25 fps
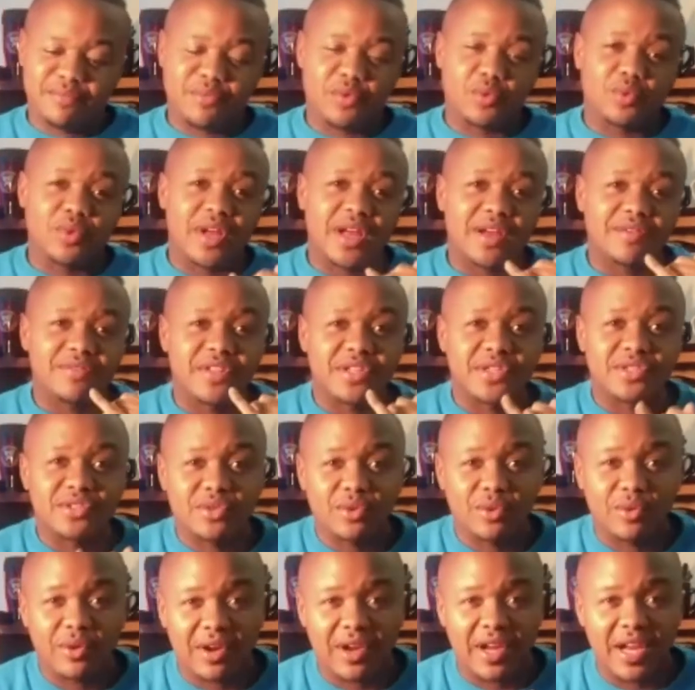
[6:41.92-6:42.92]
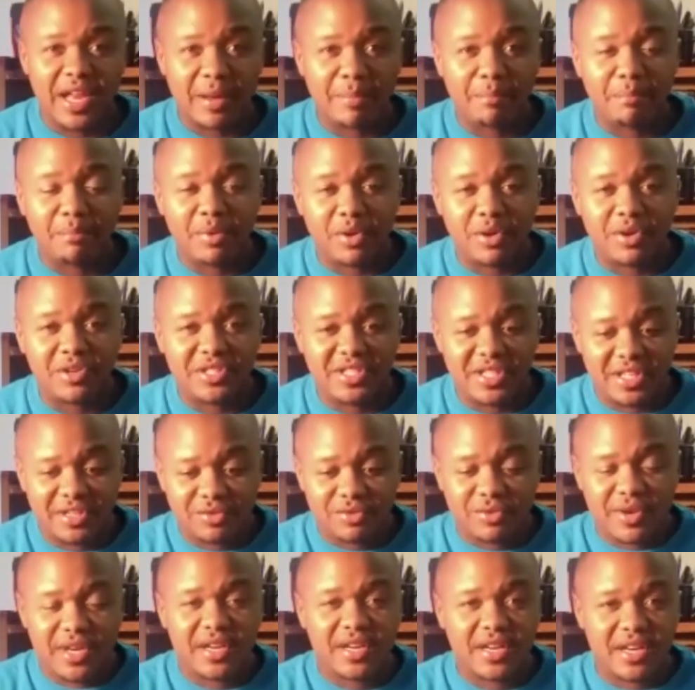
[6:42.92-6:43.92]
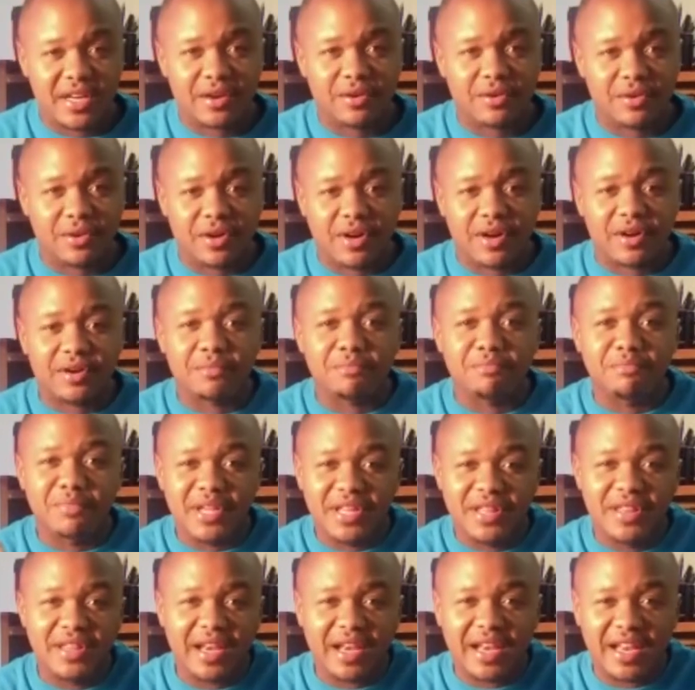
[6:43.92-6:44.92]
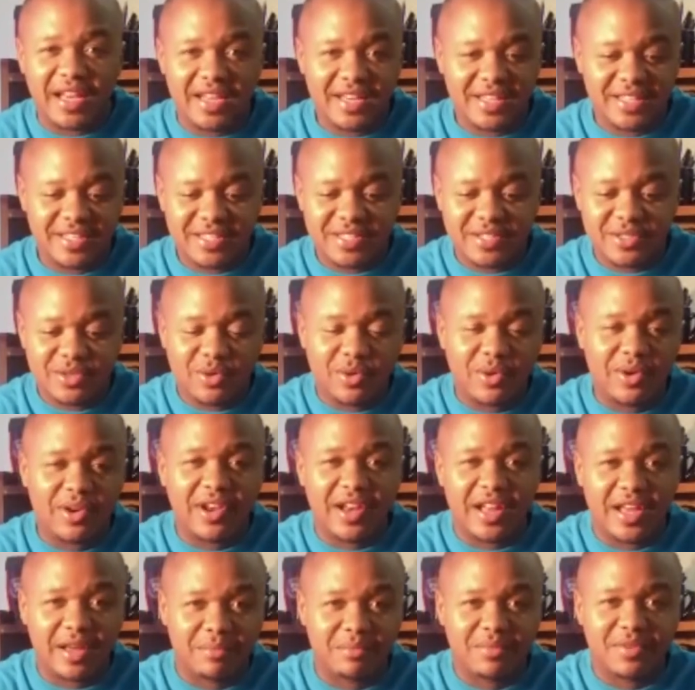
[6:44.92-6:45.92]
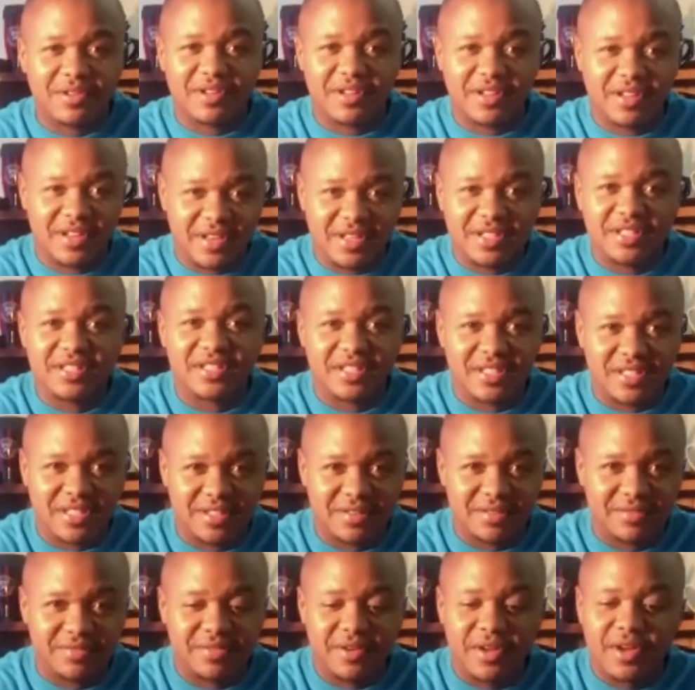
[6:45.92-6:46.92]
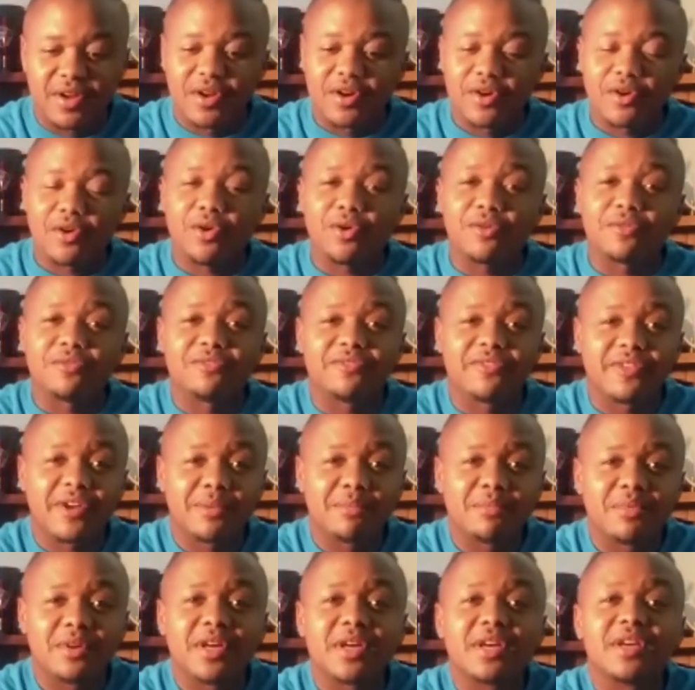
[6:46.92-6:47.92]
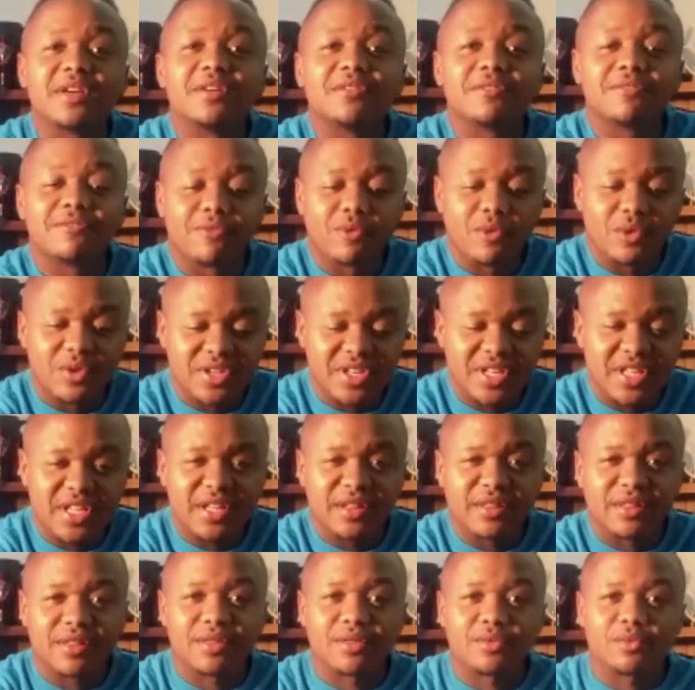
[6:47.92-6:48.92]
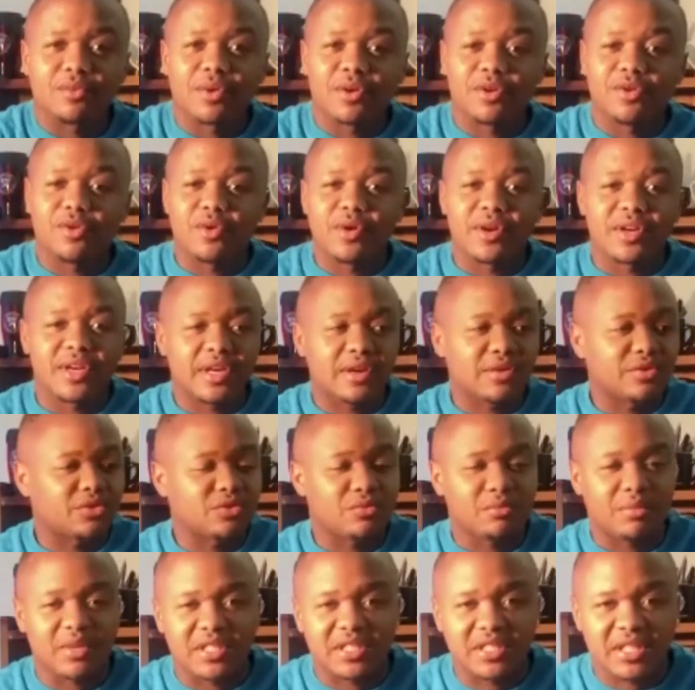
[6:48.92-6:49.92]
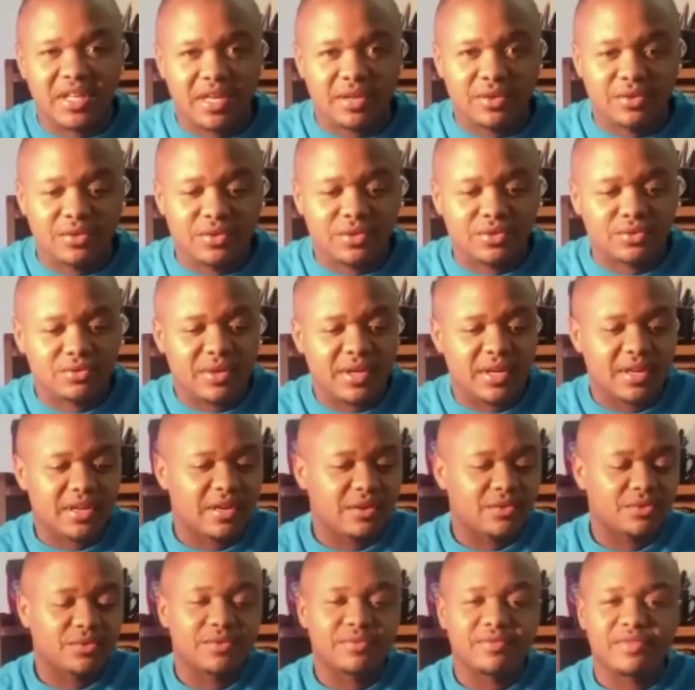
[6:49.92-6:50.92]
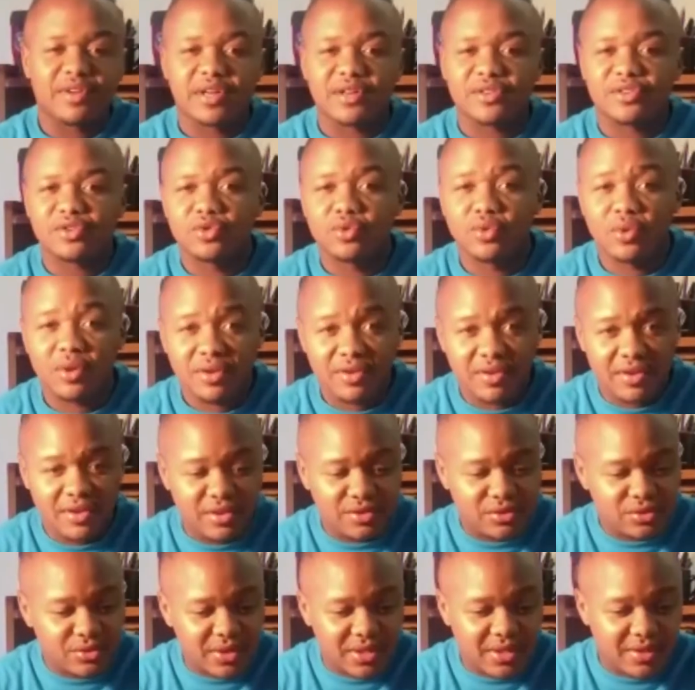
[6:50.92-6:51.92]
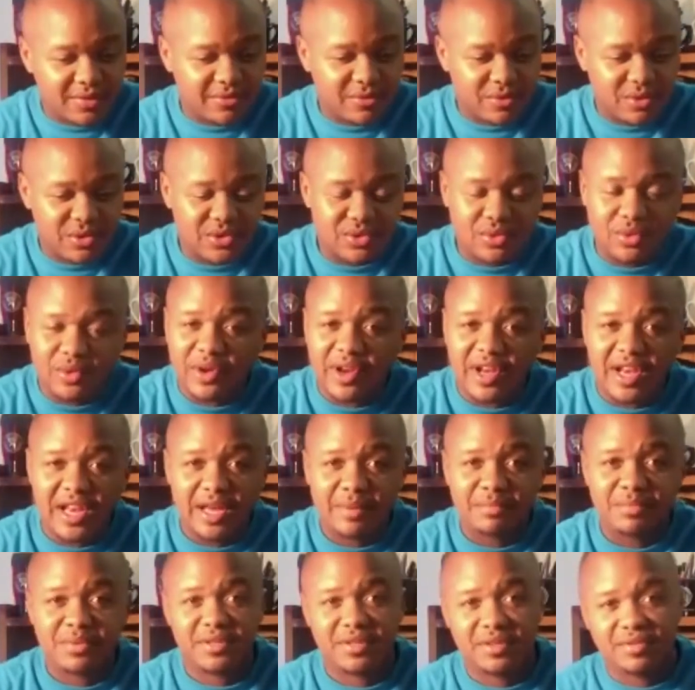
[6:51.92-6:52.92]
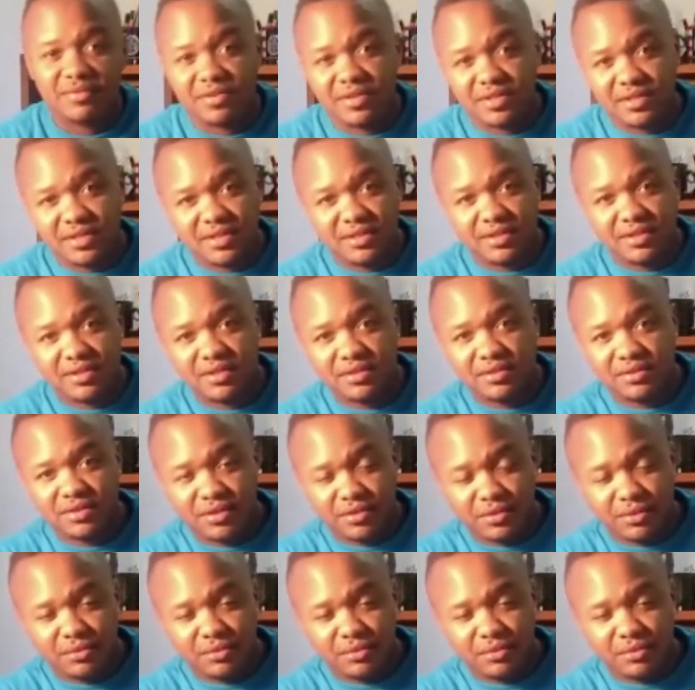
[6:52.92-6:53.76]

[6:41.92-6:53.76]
We have the solar lamp project right now, our Be the Light solar lamps initiative. On Feb 14th, we're going down to Machakos. Right now, we've done 224 solar lamps ever since